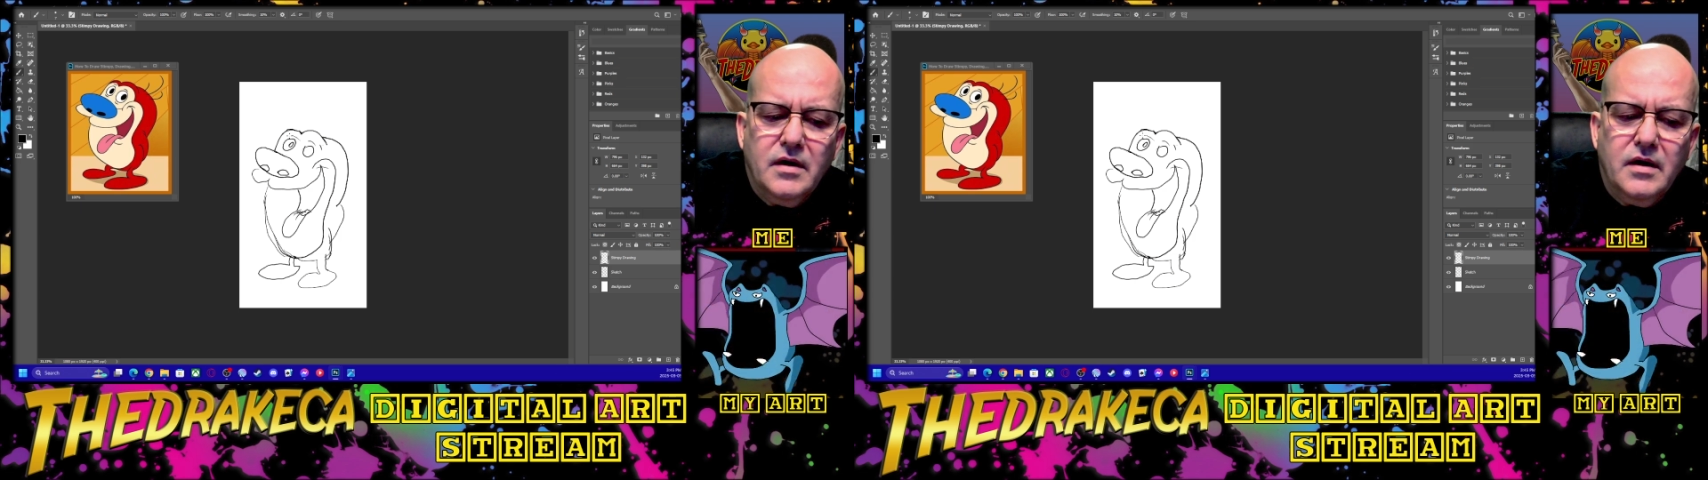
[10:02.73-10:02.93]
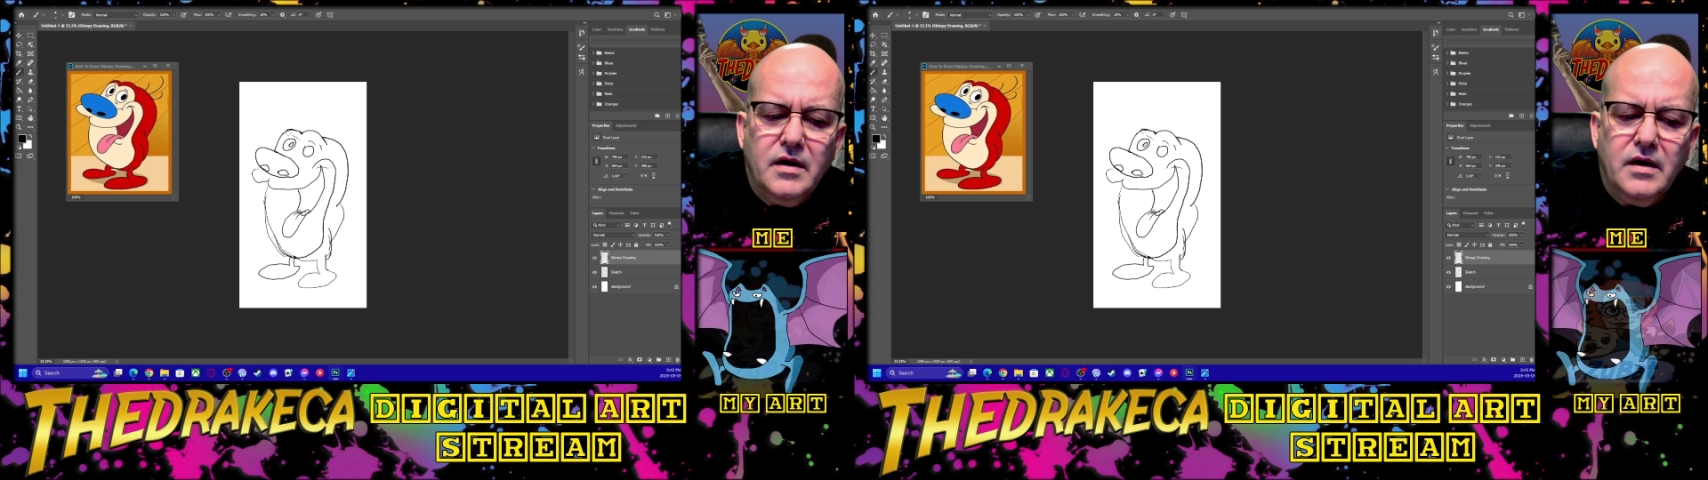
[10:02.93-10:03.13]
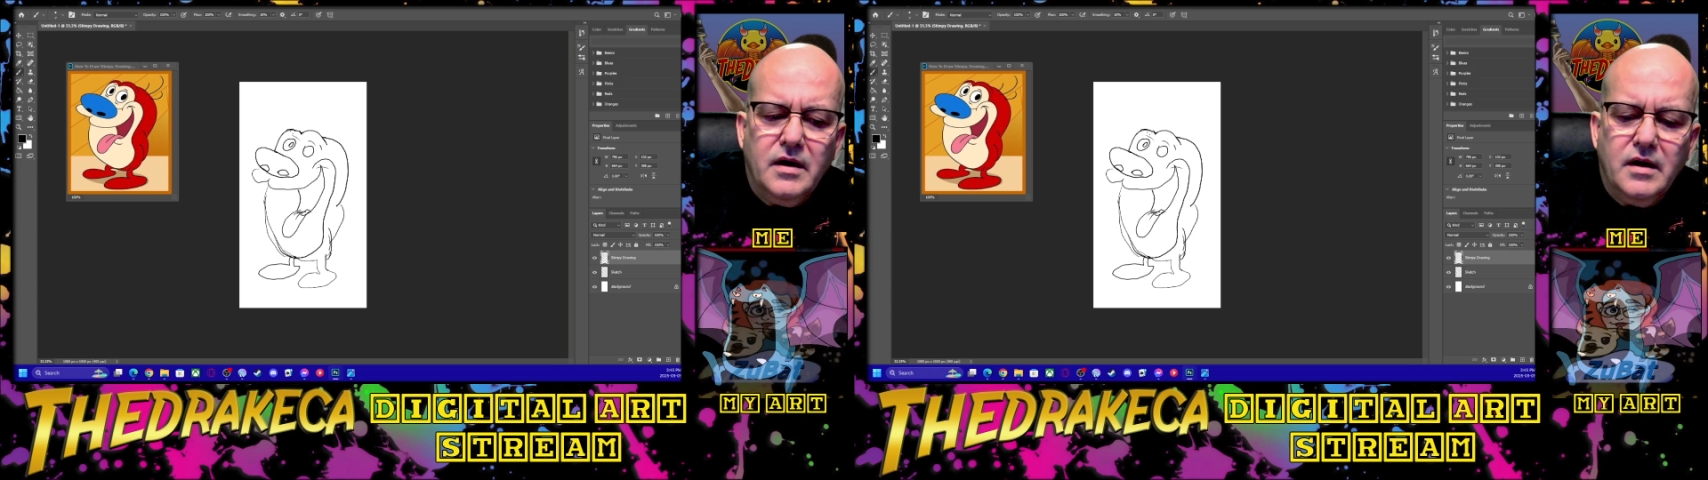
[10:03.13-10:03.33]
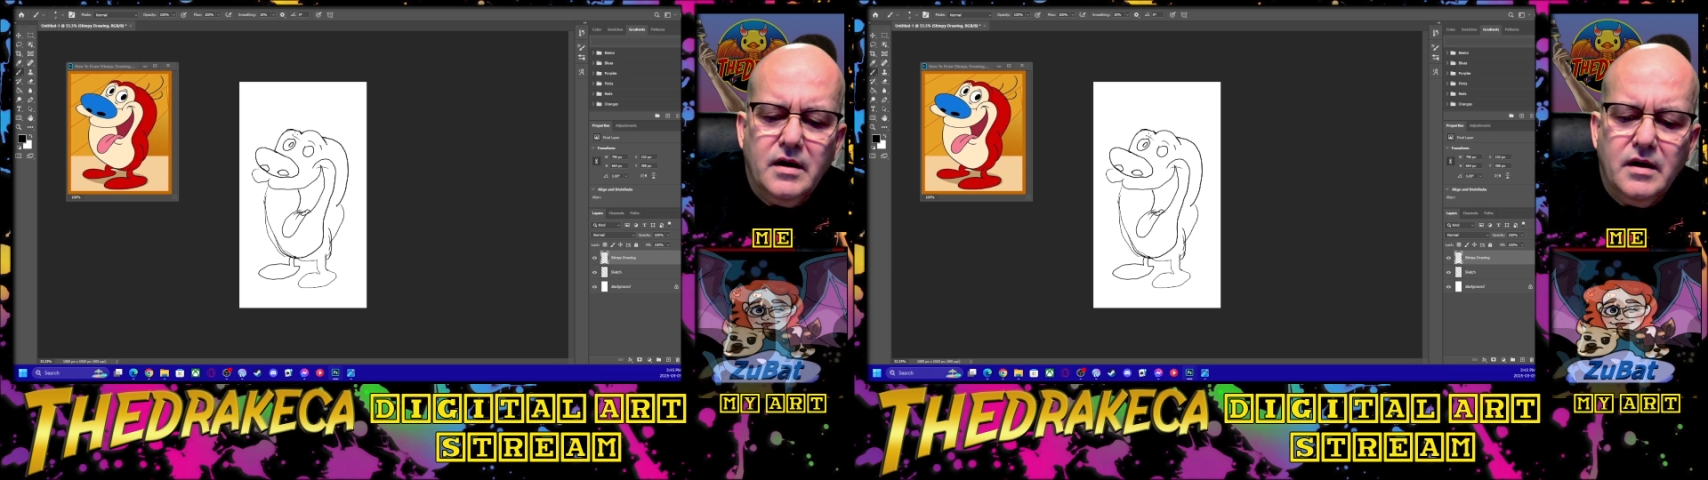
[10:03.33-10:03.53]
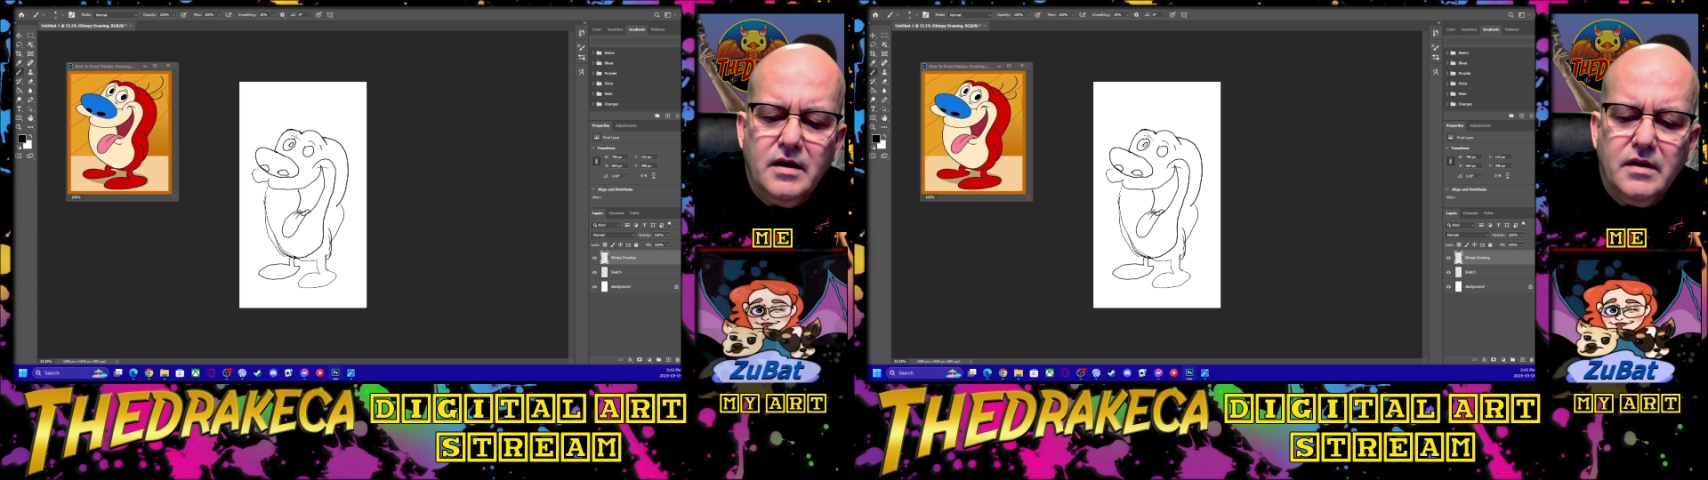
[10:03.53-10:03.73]

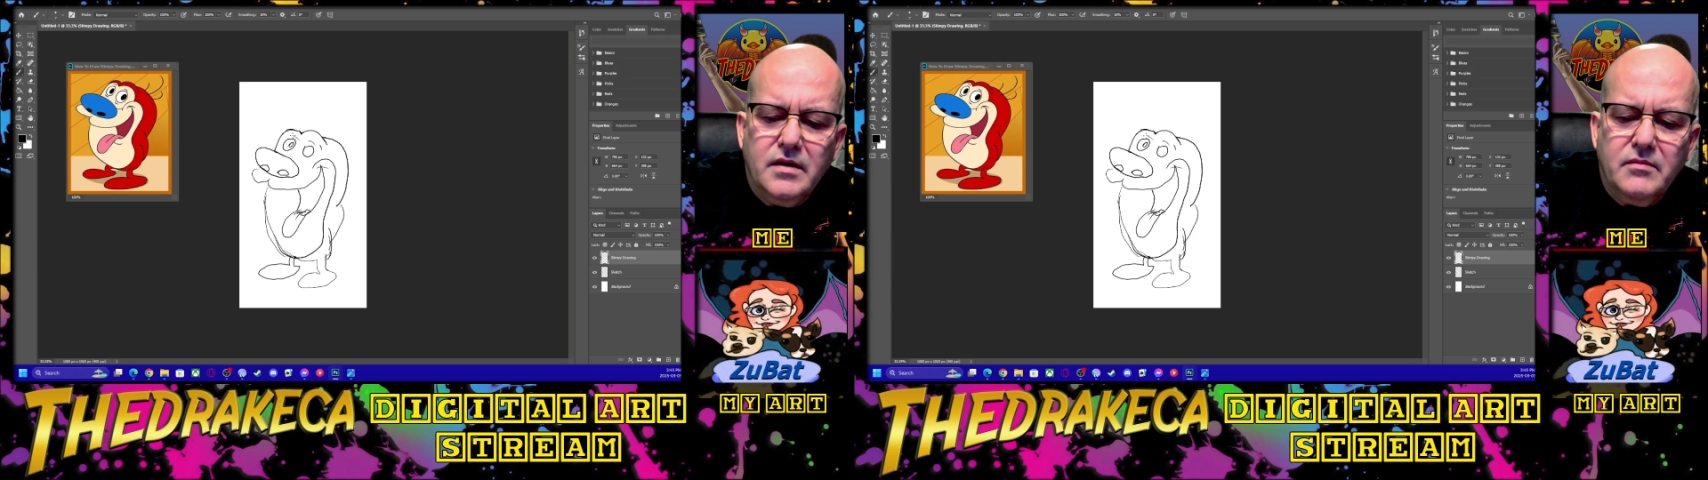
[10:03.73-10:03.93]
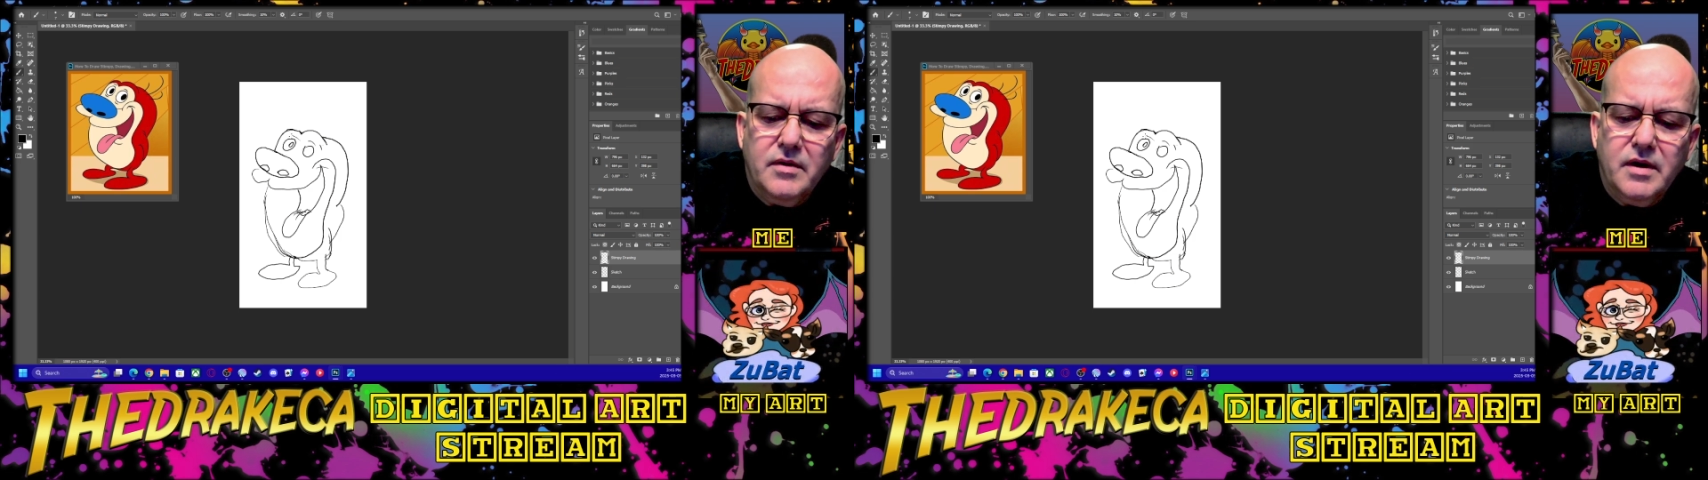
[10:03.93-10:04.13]
And then we